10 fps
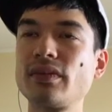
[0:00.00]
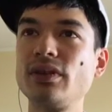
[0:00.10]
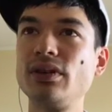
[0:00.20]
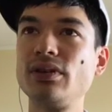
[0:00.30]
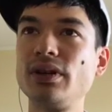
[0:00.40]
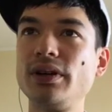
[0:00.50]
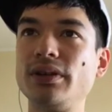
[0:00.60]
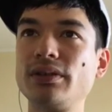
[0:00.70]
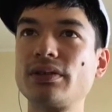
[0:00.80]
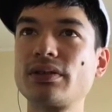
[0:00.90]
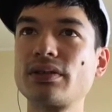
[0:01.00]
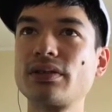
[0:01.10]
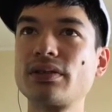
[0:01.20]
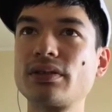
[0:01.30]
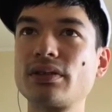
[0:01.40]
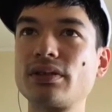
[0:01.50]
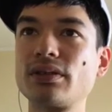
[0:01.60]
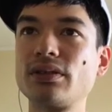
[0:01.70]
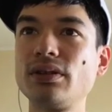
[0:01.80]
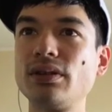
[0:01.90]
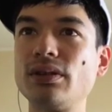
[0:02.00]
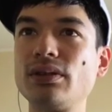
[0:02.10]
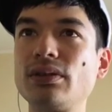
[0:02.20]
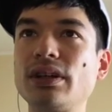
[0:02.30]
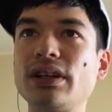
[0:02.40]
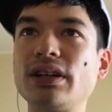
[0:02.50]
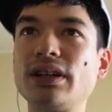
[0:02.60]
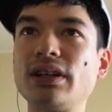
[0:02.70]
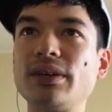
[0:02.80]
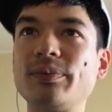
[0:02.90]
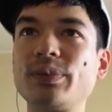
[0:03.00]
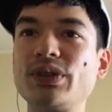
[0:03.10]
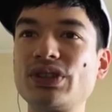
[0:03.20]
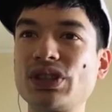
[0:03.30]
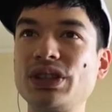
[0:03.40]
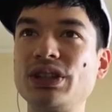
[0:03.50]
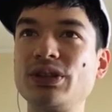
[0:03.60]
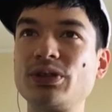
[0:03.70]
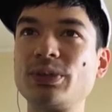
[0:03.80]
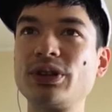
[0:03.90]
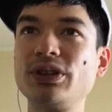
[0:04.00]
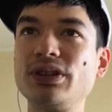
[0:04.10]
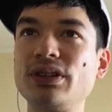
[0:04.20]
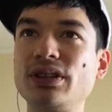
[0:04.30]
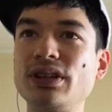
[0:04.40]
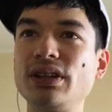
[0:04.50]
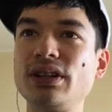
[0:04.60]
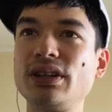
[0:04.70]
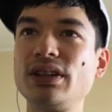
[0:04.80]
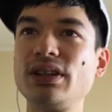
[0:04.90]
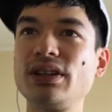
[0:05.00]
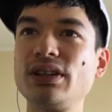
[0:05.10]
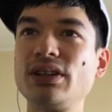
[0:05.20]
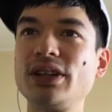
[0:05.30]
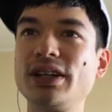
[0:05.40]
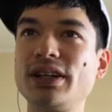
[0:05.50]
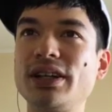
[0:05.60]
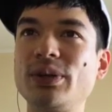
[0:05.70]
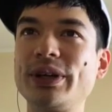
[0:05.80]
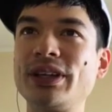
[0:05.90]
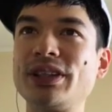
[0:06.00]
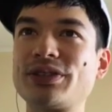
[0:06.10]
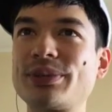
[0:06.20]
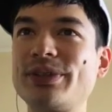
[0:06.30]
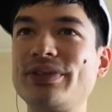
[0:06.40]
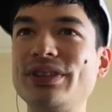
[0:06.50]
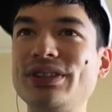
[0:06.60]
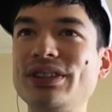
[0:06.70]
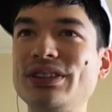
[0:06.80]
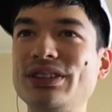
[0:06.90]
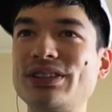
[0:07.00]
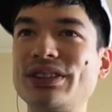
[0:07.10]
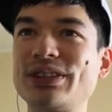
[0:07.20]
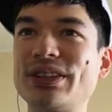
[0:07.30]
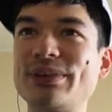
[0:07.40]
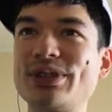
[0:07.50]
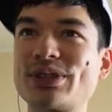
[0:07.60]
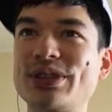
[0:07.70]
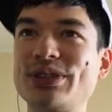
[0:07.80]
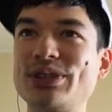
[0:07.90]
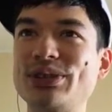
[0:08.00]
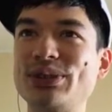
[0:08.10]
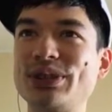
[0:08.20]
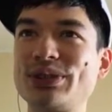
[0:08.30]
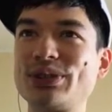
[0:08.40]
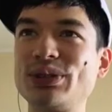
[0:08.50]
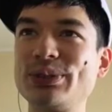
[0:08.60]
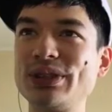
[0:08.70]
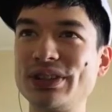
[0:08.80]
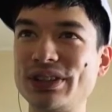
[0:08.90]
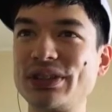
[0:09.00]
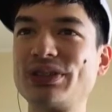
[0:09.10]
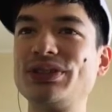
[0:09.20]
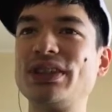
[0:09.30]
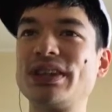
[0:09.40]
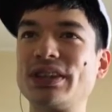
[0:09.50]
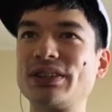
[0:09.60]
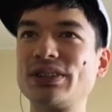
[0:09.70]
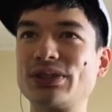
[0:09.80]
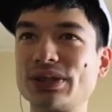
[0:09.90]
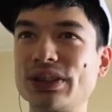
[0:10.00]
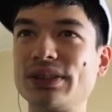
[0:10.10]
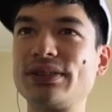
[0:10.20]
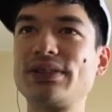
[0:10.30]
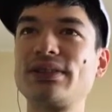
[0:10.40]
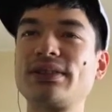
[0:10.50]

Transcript: Alright. So, um, positioning here is pretty good. Uh, we can get some of the Deity Slayer damage onto uh, Tsukuyomi and then also take out the little guys.